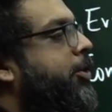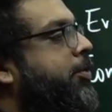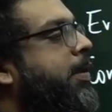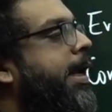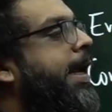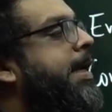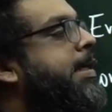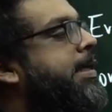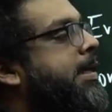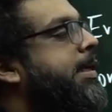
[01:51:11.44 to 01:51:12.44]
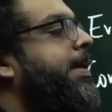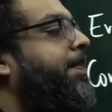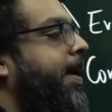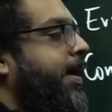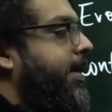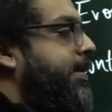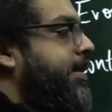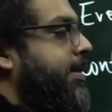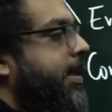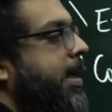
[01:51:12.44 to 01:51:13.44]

to interdependence,